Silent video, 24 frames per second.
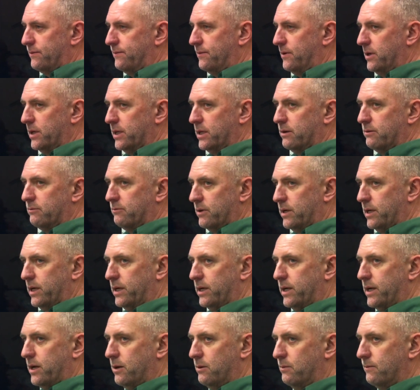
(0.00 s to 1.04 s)
I find it
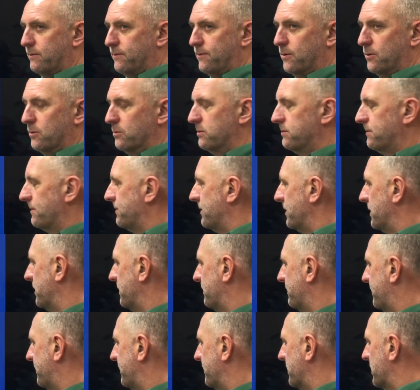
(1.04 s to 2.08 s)
really helpful for
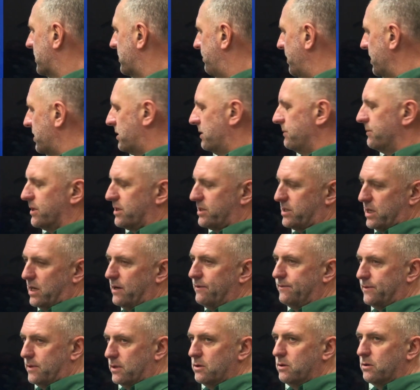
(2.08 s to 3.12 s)
especially
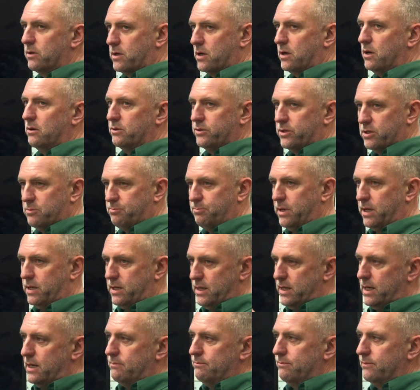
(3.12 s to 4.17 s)
stuff that you can't just
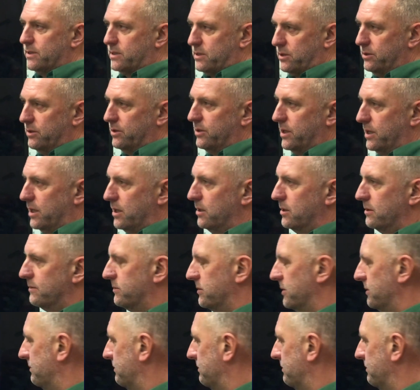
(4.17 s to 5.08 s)
pick it up and turn it over.